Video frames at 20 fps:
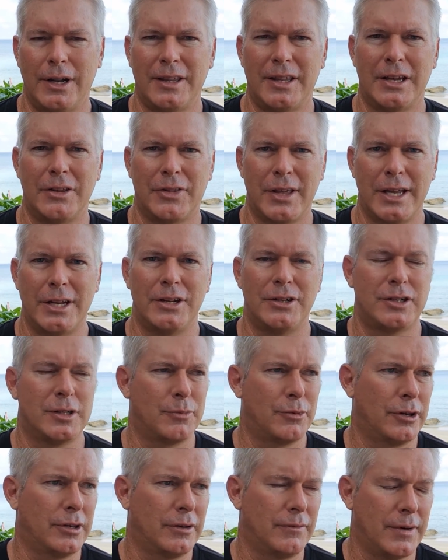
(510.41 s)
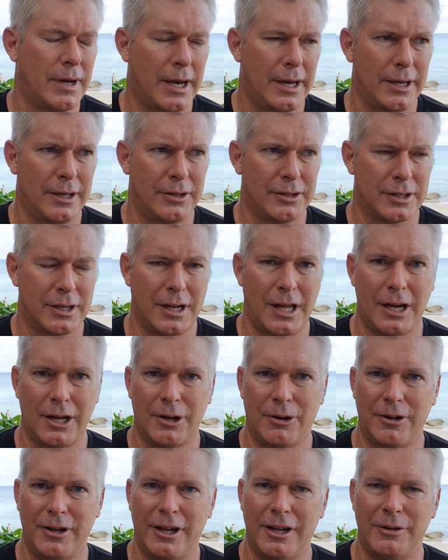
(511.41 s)
I think Theta is super undervalued. There's a
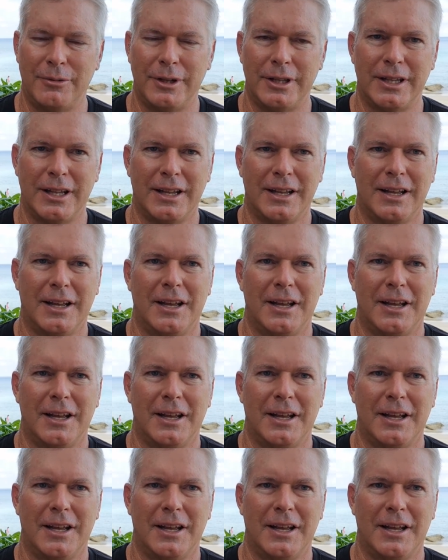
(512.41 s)
lot going on